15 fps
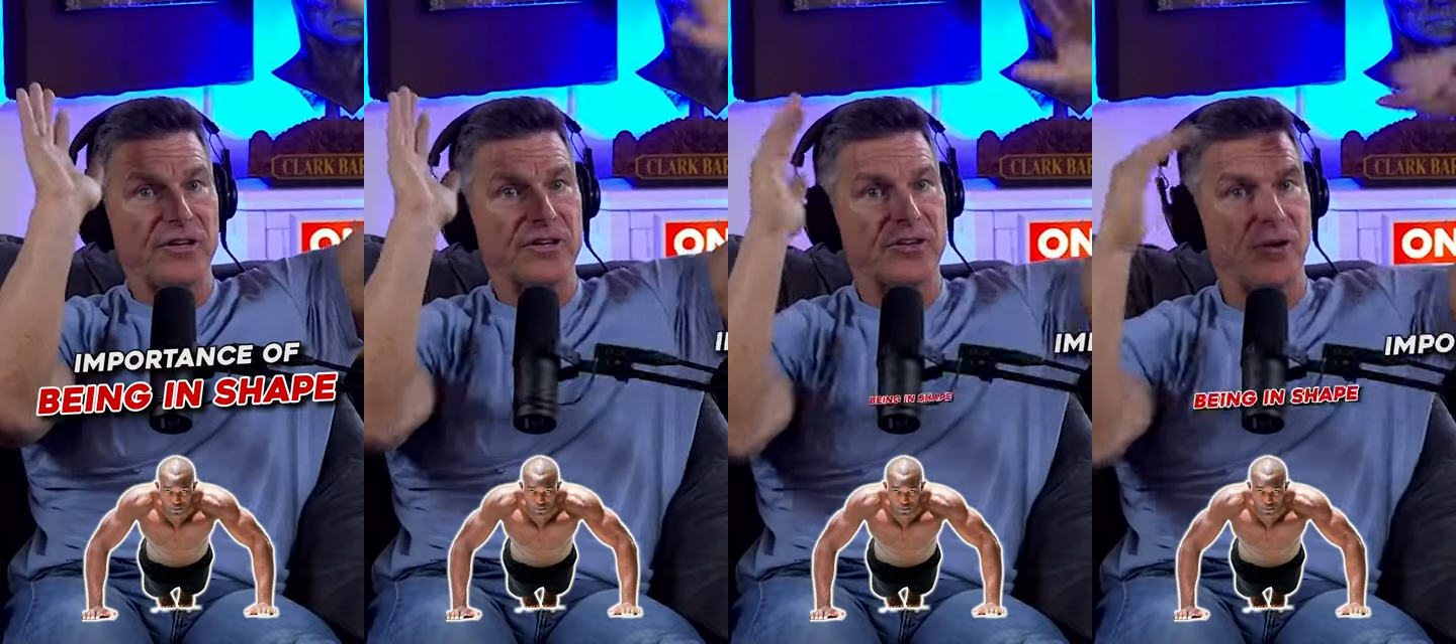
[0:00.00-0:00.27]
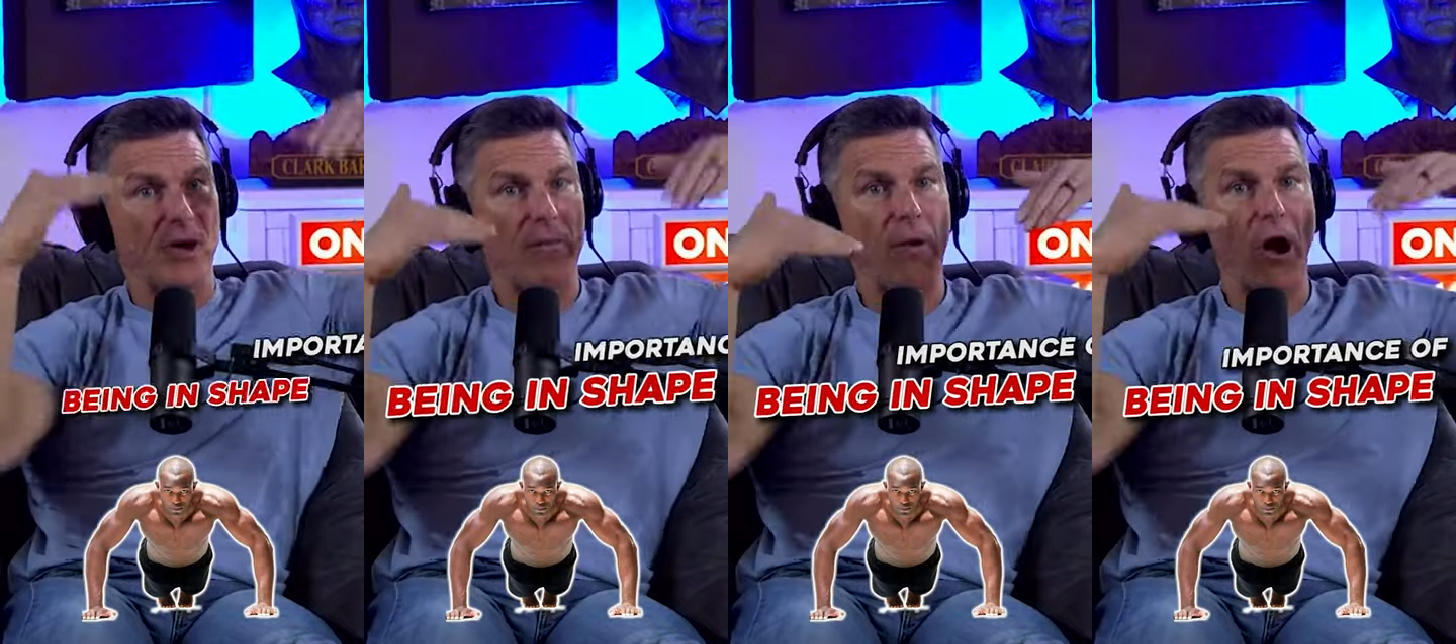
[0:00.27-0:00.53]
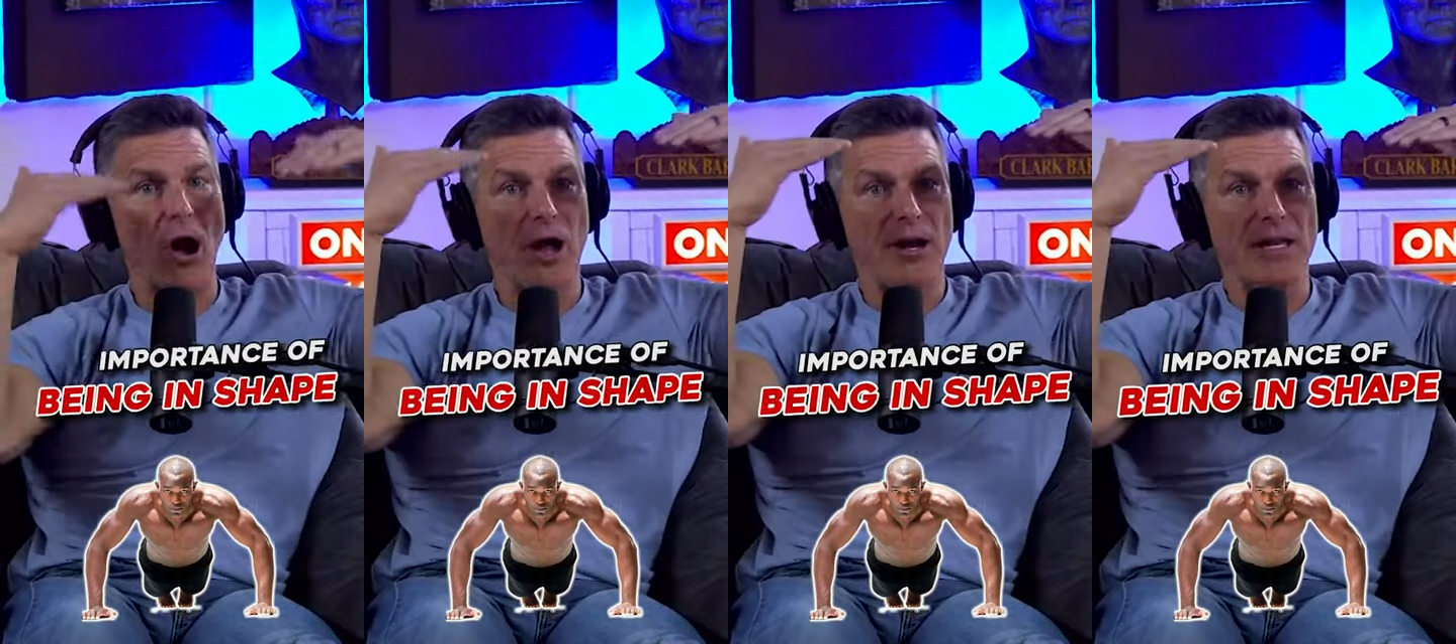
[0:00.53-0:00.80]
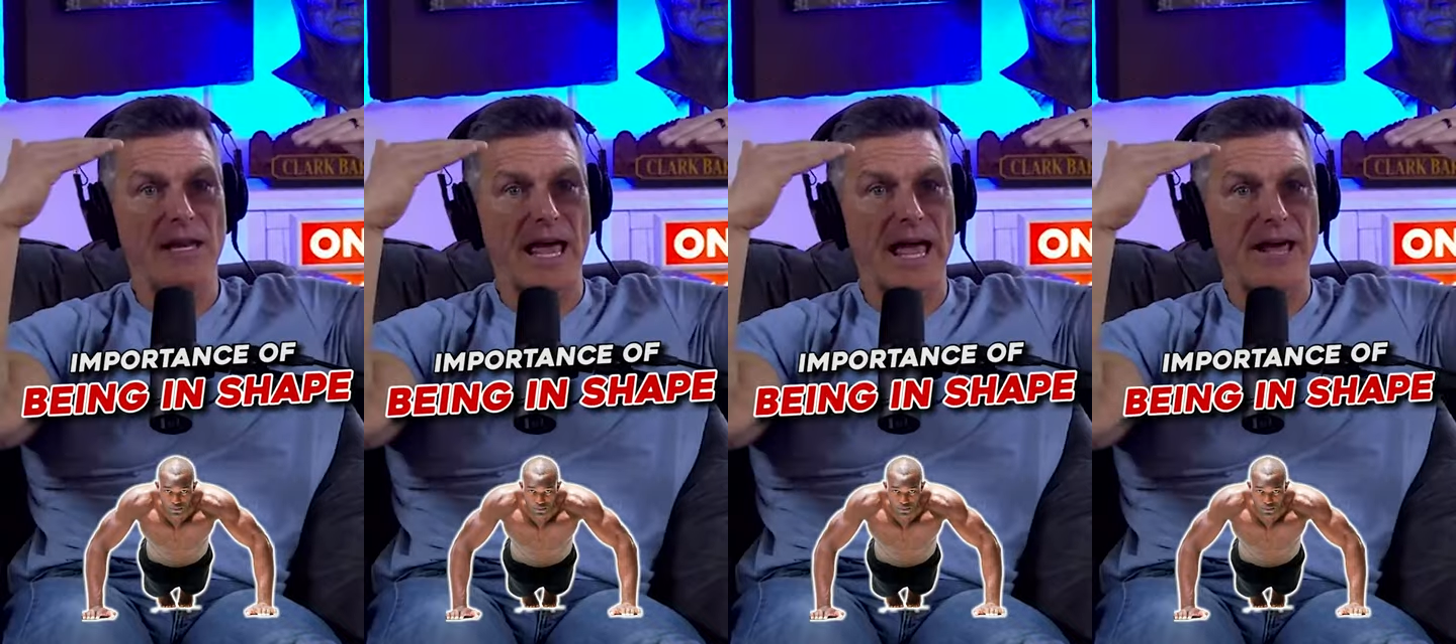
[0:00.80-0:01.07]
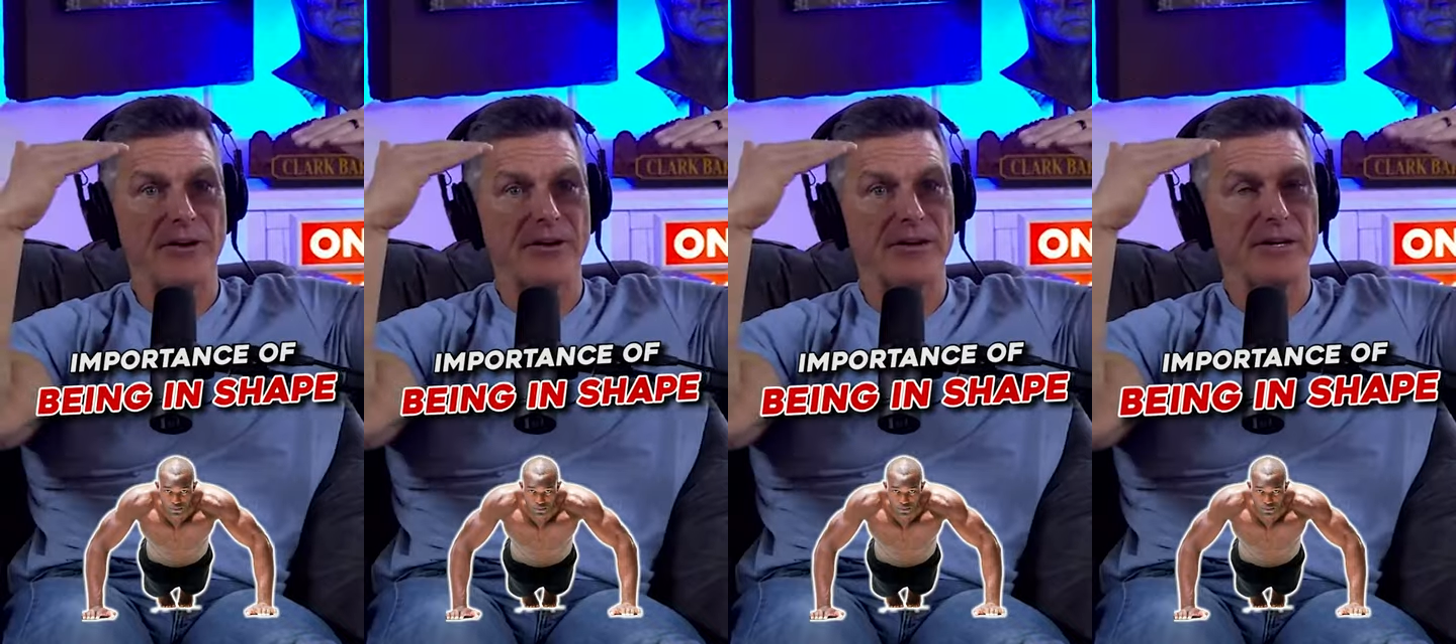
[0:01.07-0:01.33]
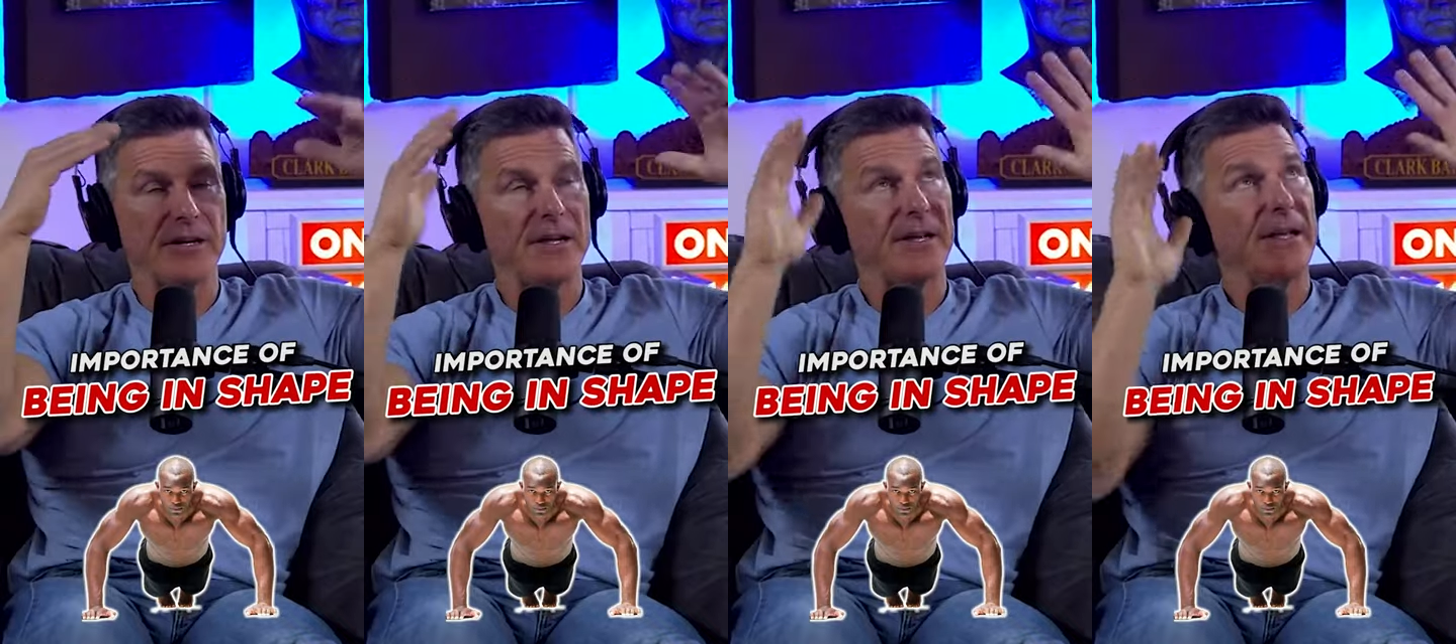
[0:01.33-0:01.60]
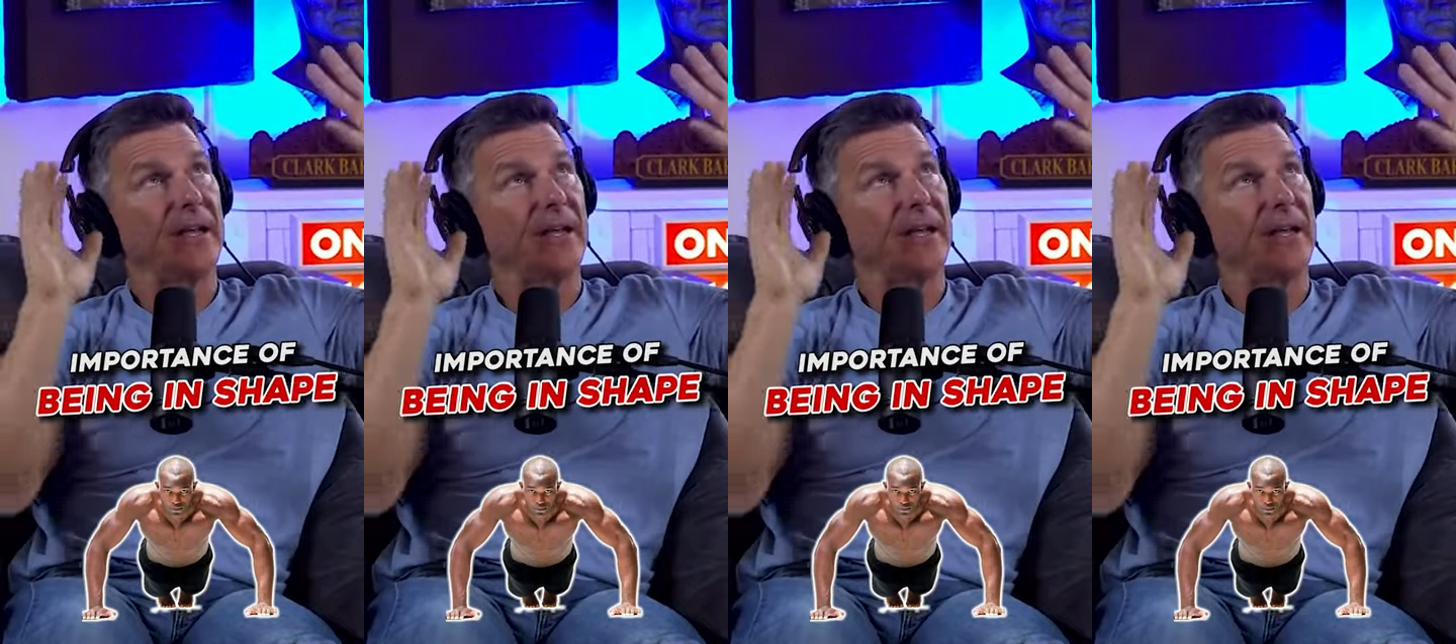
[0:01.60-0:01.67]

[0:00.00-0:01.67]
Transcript: So I'm on a ladder.